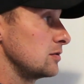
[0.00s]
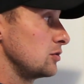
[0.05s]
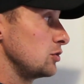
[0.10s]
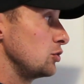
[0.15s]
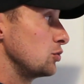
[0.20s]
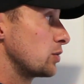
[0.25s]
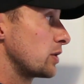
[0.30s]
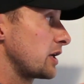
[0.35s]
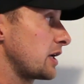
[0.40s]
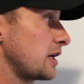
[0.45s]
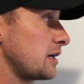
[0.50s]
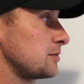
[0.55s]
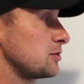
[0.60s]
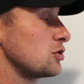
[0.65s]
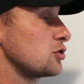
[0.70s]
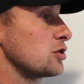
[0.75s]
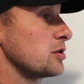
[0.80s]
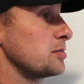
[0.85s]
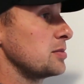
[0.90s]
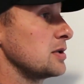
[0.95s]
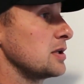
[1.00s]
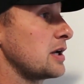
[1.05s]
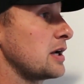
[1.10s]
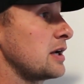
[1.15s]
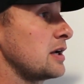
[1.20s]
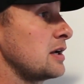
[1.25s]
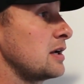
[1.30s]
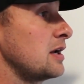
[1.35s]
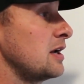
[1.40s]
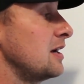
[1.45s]
You want to get up to
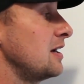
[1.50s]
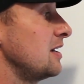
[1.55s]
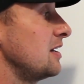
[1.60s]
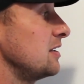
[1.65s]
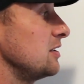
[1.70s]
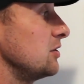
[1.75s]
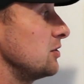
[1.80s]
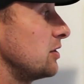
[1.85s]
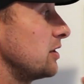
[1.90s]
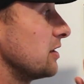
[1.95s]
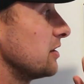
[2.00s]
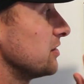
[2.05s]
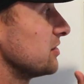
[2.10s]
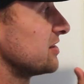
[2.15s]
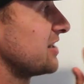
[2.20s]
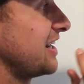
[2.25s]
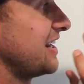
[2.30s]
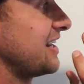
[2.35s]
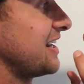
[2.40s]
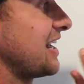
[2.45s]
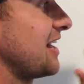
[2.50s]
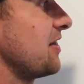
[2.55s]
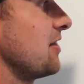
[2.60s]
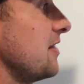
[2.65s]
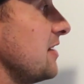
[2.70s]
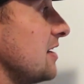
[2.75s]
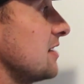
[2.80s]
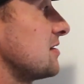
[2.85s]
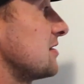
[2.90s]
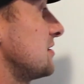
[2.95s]
AAA, you're skating at
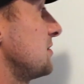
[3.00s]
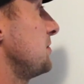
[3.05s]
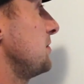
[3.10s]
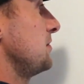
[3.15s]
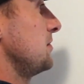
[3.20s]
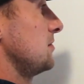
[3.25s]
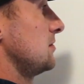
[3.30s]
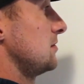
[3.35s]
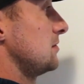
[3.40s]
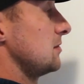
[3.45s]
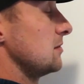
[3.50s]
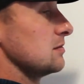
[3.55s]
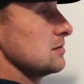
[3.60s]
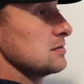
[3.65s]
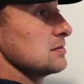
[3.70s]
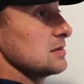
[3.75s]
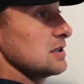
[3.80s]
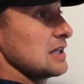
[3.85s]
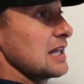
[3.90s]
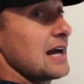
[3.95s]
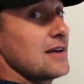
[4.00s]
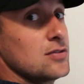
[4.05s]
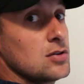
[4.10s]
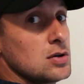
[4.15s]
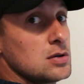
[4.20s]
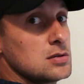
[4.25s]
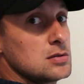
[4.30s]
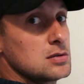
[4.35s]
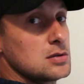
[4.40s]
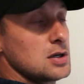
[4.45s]
this
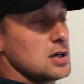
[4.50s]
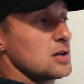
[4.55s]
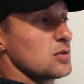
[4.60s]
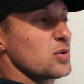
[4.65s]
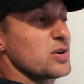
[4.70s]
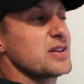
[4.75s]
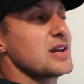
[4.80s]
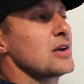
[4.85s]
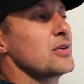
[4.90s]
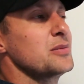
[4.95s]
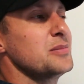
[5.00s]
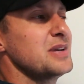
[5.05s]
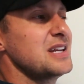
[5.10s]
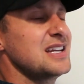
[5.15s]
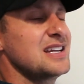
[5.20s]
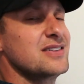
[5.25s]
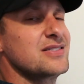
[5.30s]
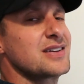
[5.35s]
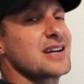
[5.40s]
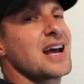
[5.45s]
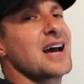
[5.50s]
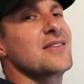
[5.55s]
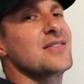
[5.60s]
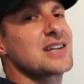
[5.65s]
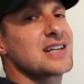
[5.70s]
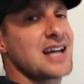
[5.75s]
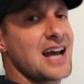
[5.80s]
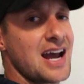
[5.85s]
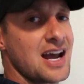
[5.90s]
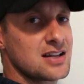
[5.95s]
level without me even
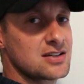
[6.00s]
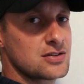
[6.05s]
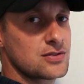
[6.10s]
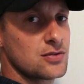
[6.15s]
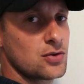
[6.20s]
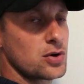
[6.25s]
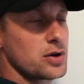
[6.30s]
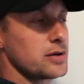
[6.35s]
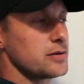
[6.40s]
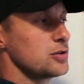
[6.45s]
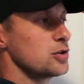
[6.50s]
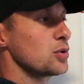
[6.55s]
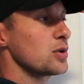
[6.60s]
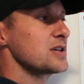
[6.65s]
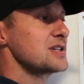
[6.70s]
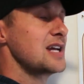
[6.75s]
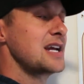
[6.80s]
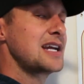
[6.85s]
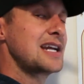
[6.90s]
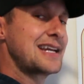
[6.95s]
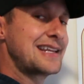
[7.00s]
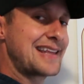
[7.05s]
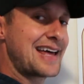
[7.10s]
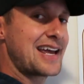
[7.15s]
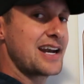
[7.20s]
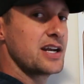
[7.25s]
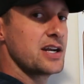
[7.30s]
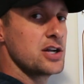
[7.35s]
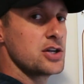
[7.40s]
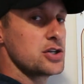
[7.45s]
having to ask for it. You are taking
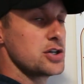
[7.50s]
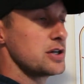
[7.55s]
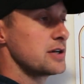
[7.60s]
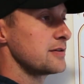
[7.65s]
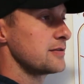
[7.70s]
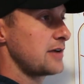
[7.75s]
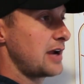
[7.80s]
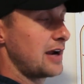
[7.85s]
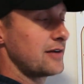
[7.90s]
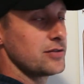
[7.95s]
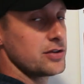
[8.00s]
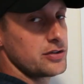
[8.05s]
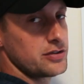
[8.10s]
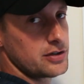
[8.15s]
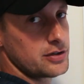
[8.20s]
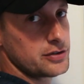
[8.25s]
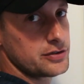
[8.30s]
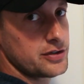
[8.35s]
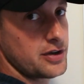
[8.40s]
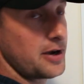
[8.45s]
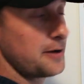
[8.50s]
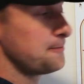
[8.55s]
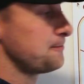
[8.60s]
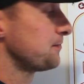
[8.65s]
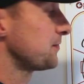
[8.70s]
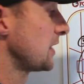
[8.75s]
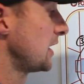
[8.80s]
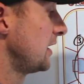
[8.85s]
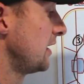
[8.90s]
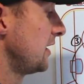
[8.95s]
that initiative every single time.
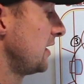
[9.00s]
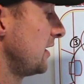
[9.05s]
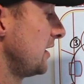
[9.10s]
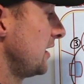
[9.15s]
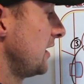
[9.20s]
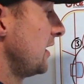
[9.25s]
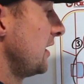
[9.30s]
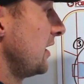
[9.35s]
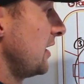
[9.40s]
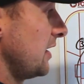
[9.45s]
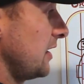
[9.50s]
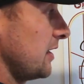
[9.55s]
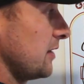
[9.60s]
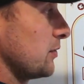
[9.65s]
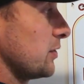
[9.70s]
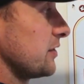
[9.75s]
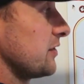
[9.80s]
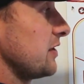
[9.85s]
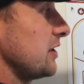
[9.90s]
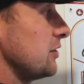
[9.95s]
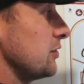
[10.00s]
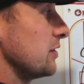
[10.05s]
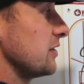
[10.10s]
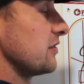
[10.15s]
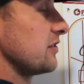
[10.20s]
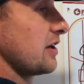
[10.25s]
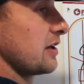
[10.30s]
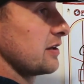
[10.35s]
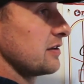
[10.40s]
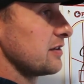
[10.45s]
And then once they do it
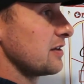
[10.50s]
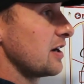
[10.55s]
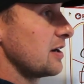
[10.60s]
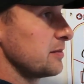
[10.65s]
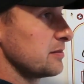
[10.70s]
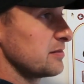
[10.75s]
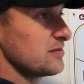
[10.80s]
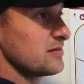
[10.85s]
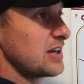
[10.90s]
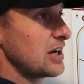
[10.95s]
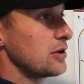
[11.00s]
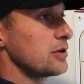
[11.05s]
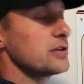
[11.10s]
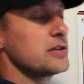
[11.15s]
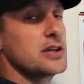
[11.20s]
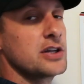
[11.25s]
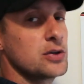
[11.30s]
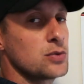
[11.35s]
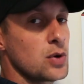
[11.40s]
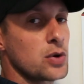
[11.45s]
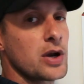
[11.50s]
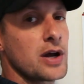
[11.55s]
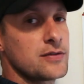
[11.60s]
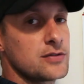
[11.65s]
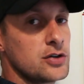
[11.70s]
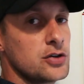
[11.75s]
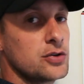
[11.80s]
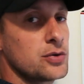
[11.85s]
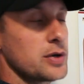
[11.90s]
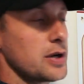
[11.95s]
the second time, guarantee you won't
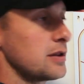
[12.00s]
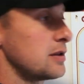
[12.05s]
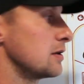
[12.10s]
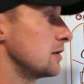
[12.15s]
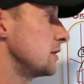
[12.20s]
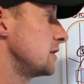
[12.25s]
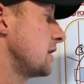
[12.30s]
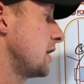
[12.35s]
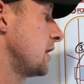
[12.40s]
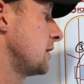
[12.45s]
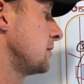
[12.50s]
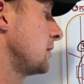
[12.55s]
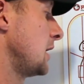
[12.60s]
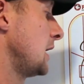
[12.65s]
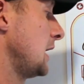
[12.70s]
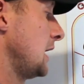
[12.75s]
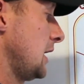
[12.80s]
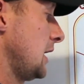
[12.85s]
have to do it a third time.